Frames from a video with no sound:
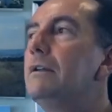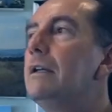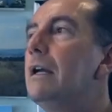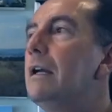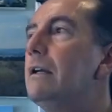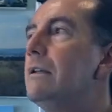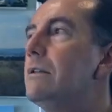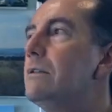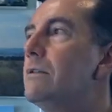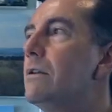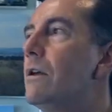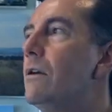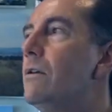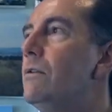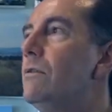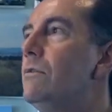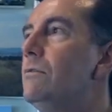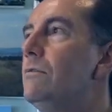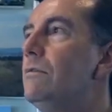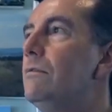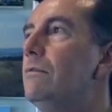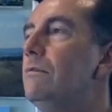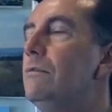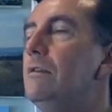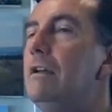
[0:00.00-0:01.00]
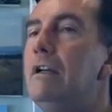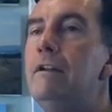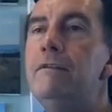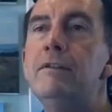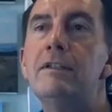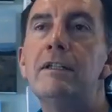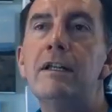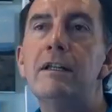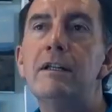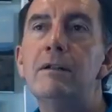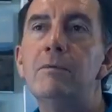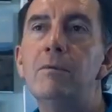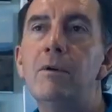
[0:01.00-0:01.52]
Okay, so
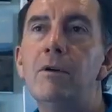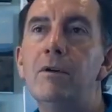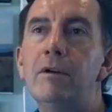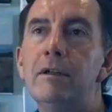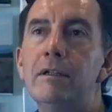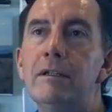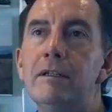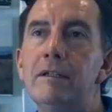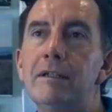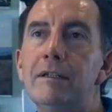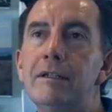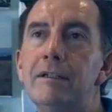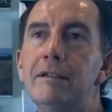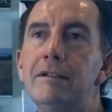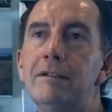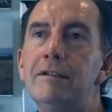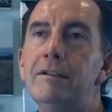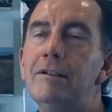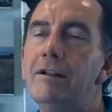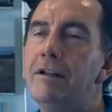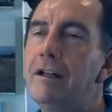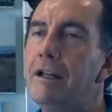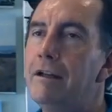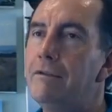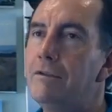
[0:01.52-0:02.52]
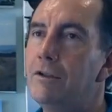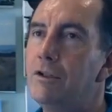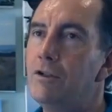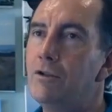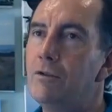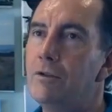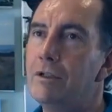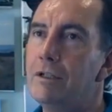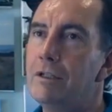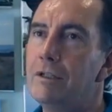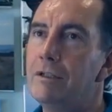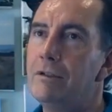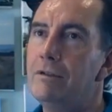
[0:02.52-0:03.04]
if it's under warranty, you don't have a
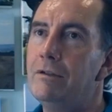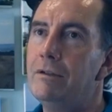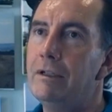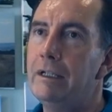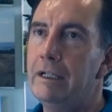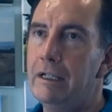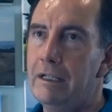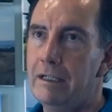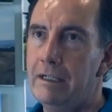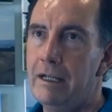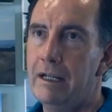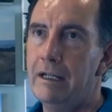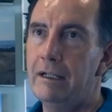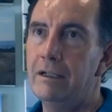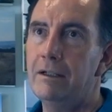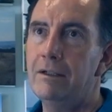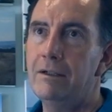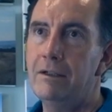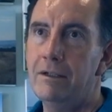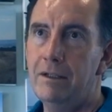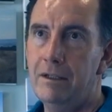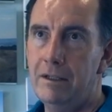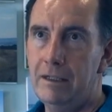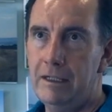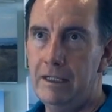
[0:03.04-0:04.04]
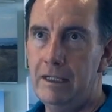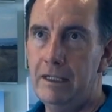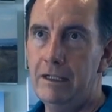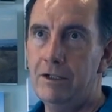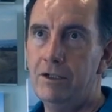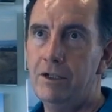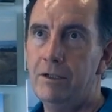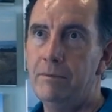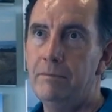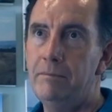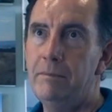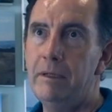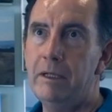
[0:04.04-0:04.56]
choice. You're going to take it to the
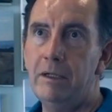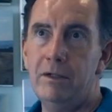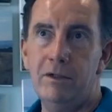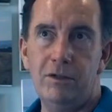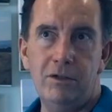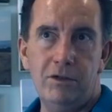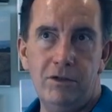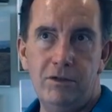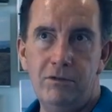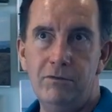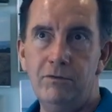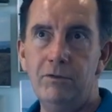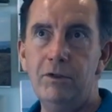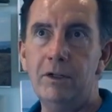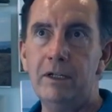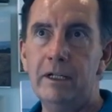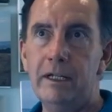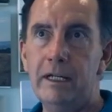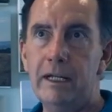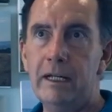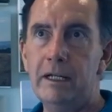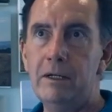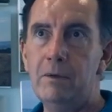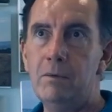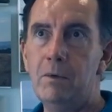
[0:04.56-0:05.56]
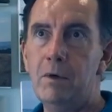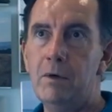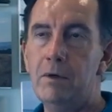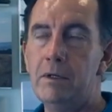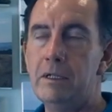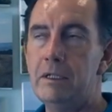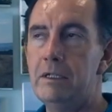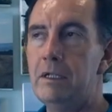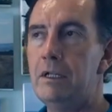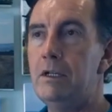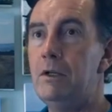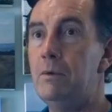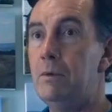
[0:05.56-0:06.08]
dealership because you've got it under
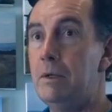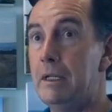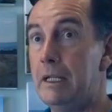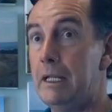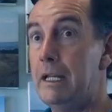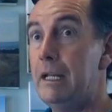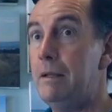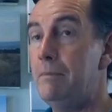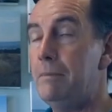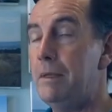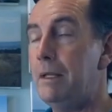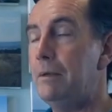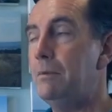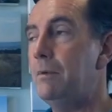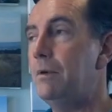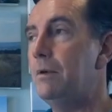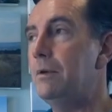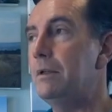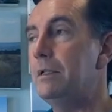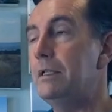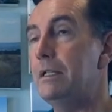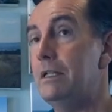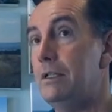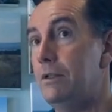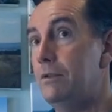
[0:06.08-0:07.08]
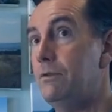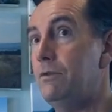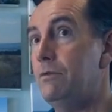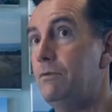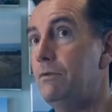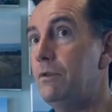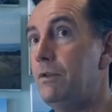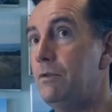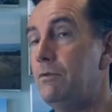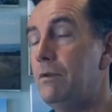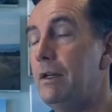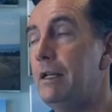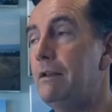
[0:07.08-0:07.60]
warranty and you want to keep that warranty.
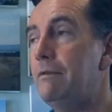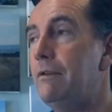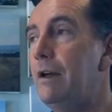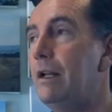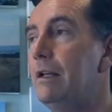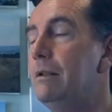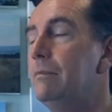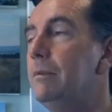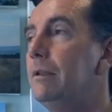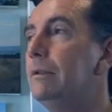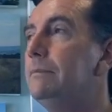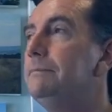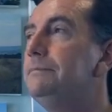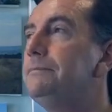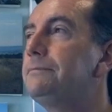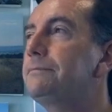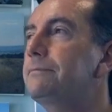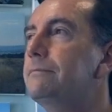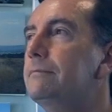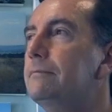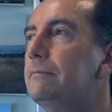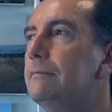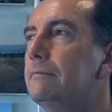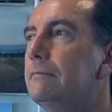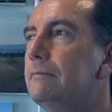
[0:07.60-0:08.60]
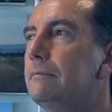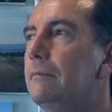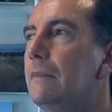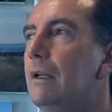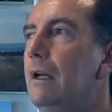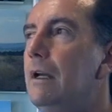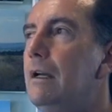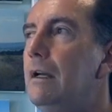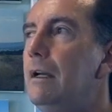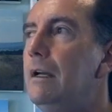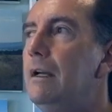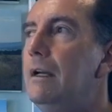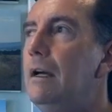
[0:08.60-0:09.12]
It's really valuable.
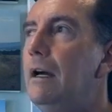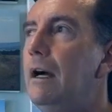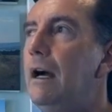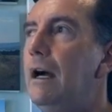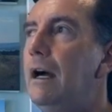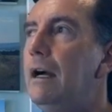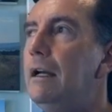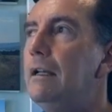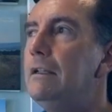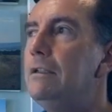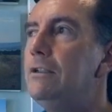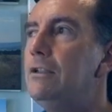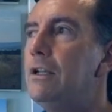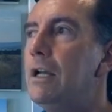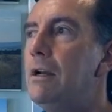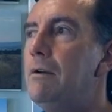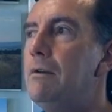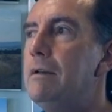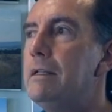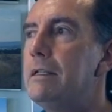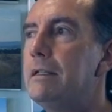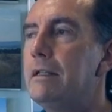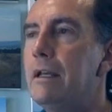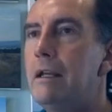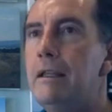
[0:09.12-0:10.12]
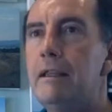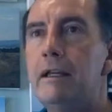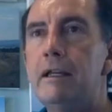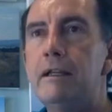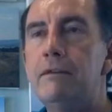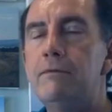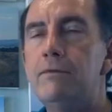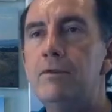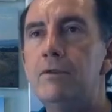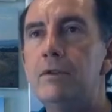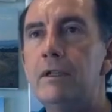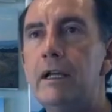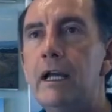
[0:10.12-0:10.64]
I generally say
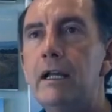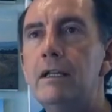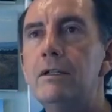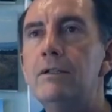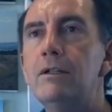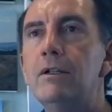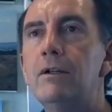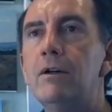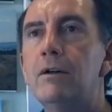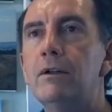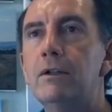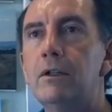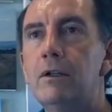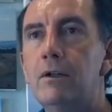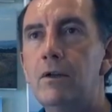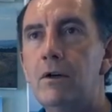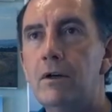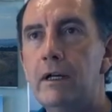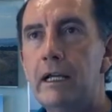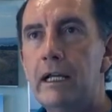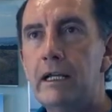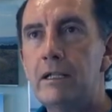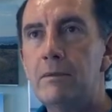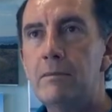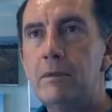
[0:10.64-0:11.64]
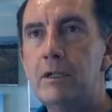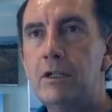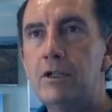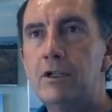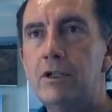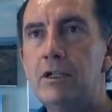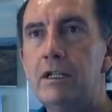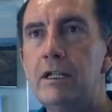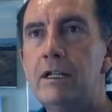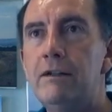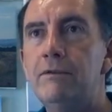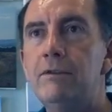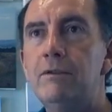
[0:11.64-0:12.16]
that if you're going to go on a long
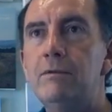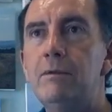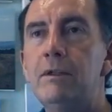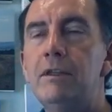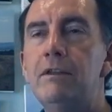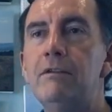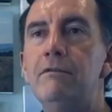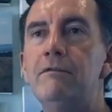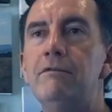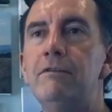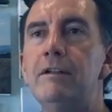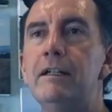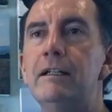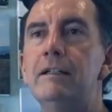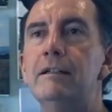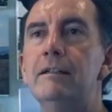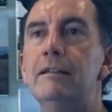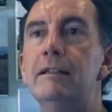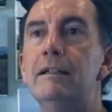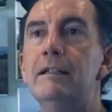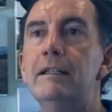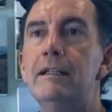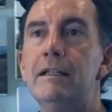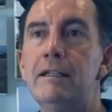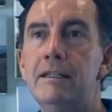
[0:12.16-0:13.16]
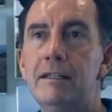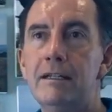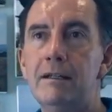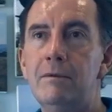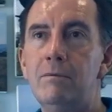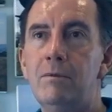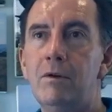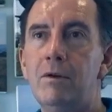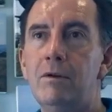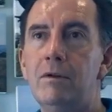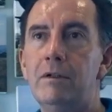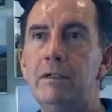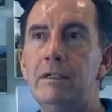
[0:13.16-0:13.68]
expedition, even with a vehicle that is
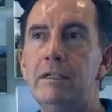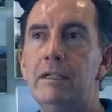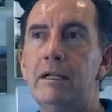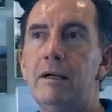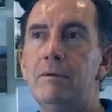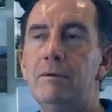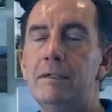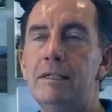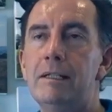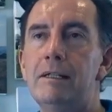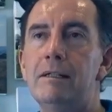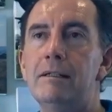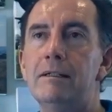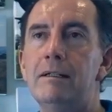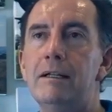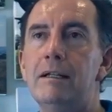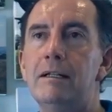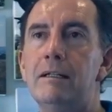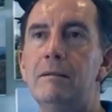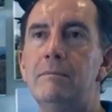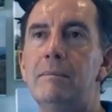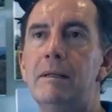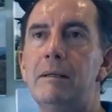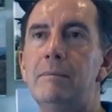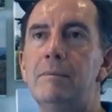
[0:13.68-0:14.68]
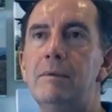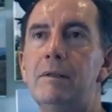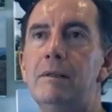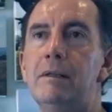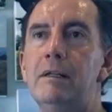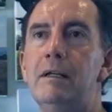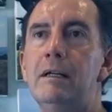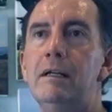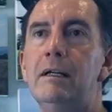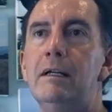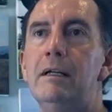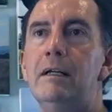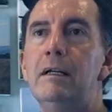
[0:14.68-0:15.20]
in warranty, I would still say to
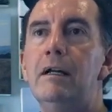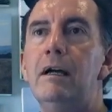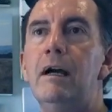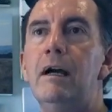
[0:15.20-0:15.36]
people,